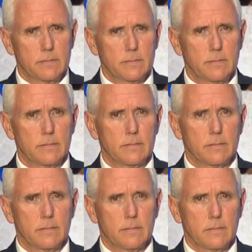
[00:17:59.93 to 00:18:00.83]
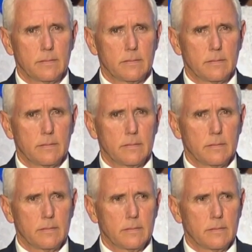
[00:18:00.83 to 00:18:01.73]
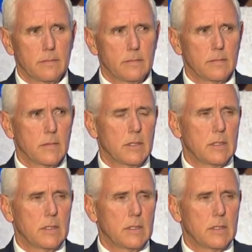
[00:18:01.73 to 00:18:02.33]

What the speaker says: (silence)